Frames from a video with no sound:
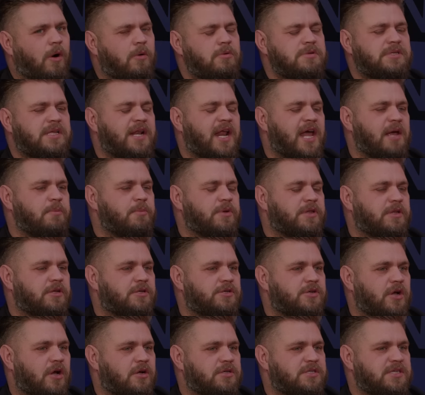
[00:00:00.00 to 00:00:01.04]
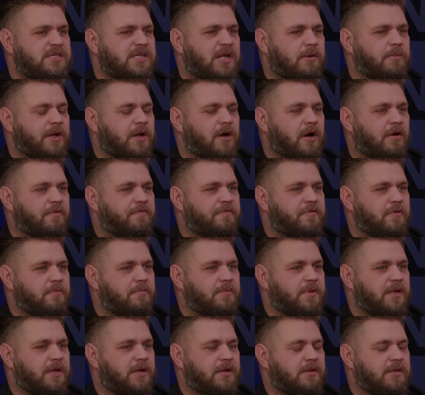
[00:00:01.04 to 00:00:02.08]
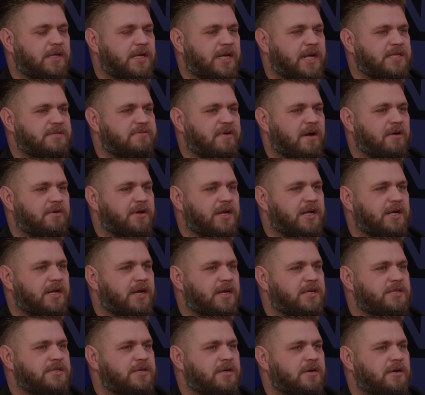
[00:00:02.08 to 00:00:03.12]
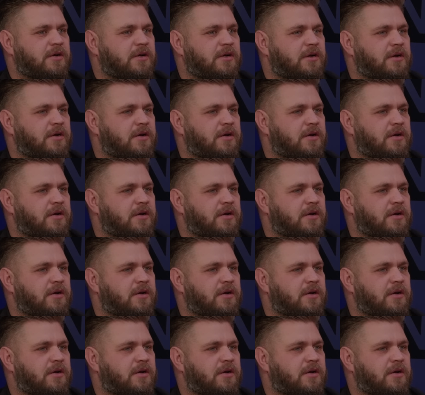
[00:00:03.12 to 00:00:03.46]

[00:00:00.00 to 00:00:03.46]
What was the name of the sauces that we got from the, the geezer around Edge?